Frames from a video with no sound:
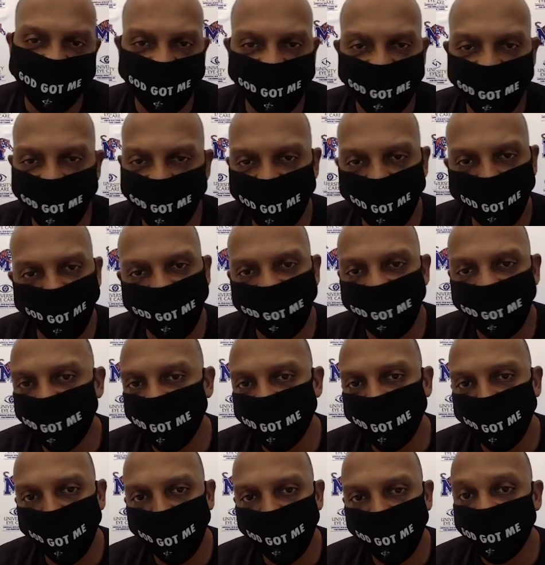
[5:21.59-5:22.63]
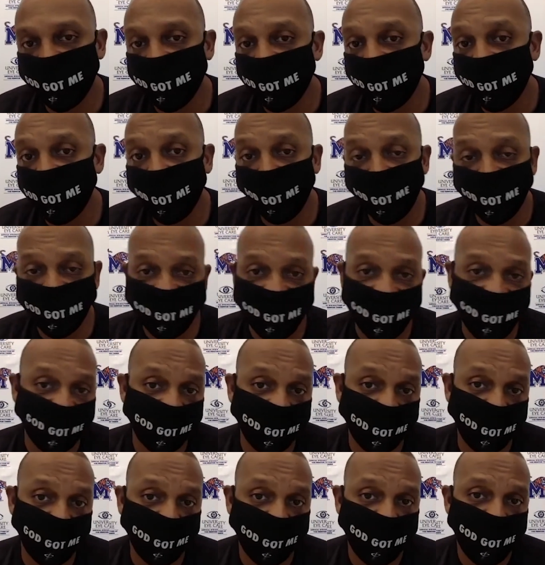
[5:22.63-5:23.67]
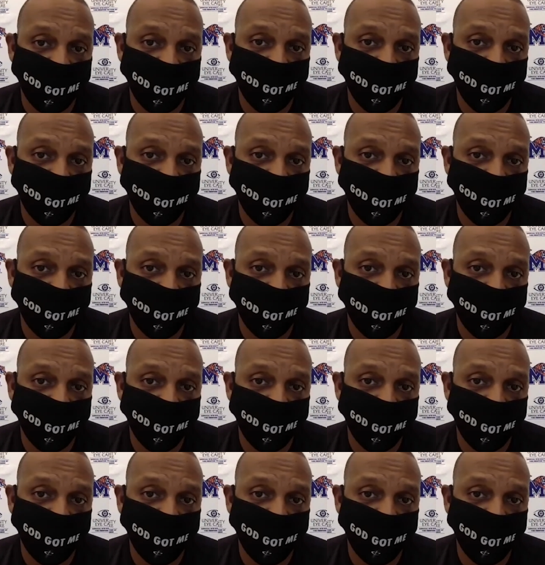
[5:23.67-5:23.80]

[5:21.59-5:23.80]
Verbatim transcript: of their careers what's good and what's not good.